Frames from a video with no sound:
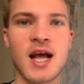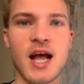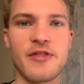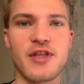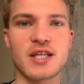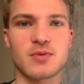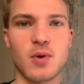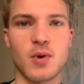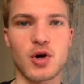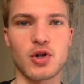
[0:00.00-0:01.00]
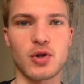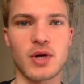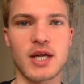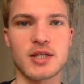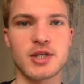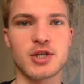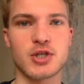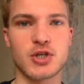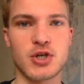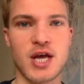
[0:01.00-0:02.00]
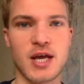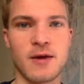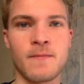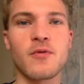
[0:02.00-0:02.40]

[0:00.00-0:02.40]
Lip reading: and that's what we're going to look at today.